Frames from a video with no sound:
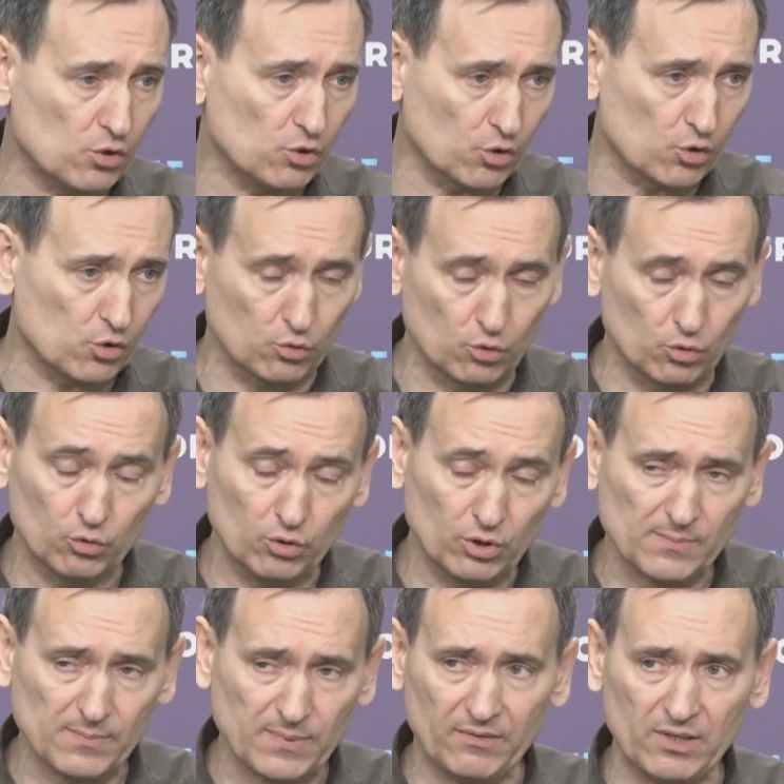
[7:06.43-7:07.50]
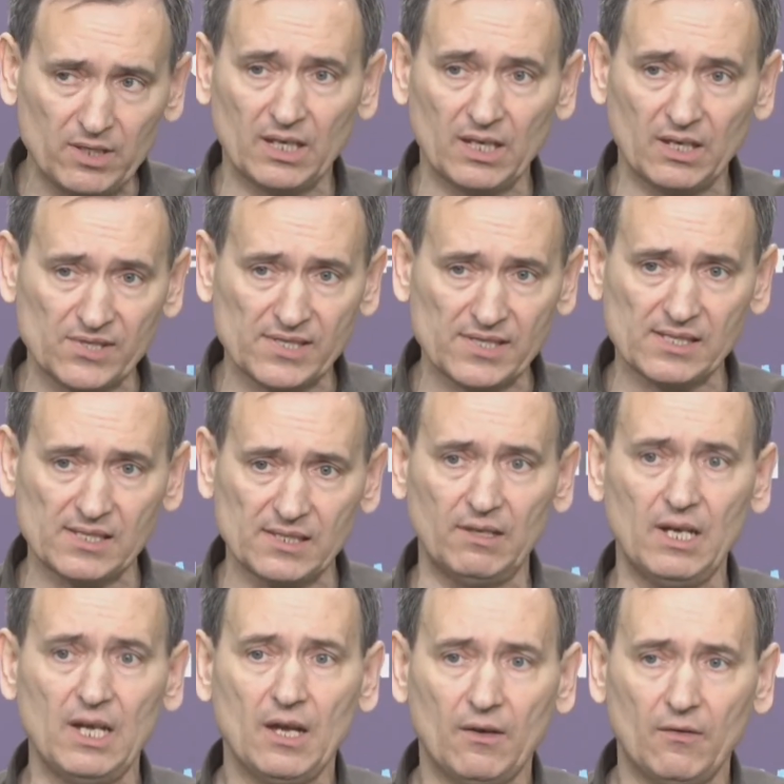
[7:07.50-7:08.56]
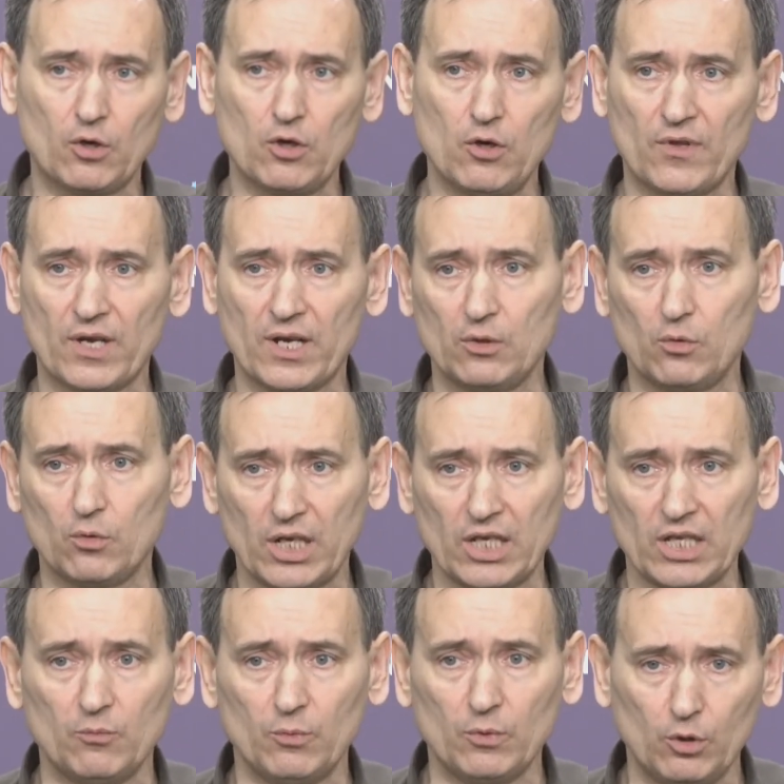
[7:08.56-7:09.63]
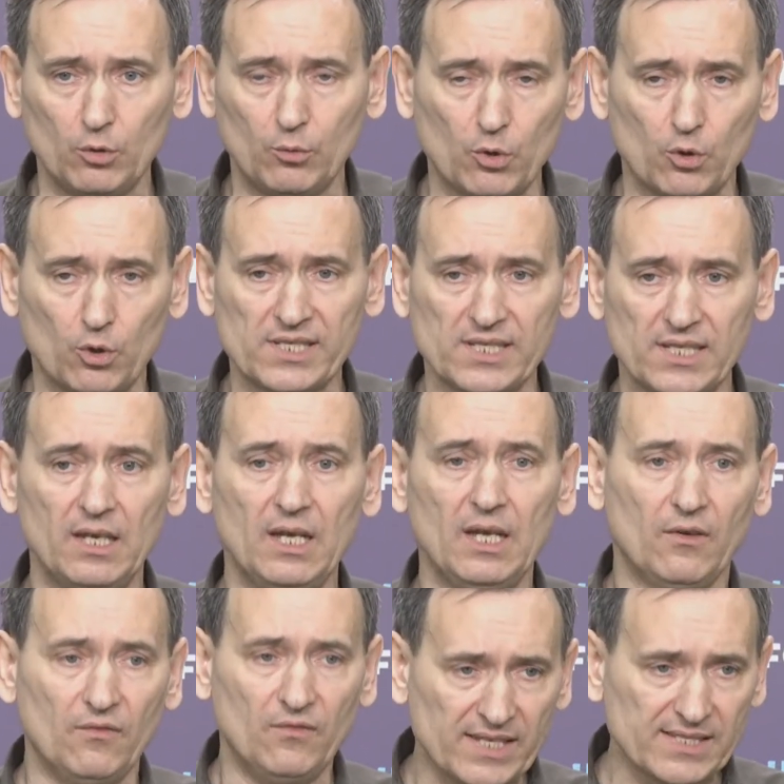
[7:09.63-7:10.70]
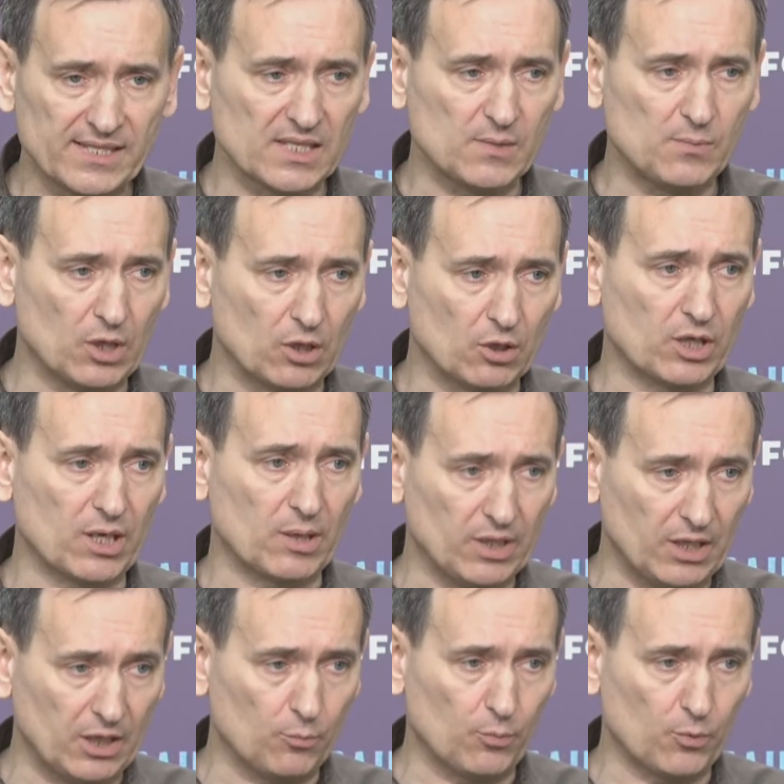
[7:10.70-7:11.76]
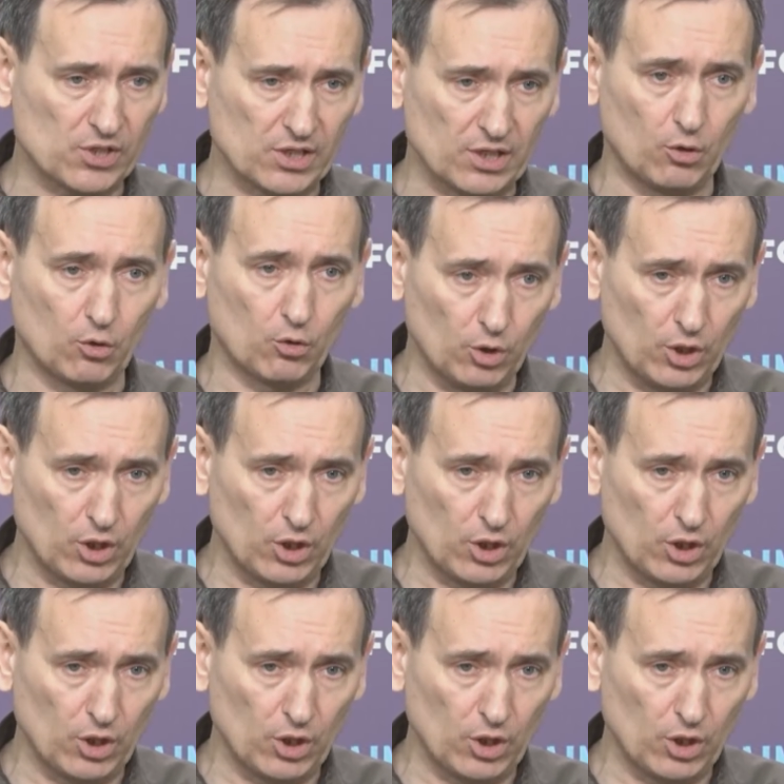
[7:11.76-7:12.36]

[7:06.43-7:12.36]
in case the shell flies in the wrong direction, they fall under the jurisdiction of ICC.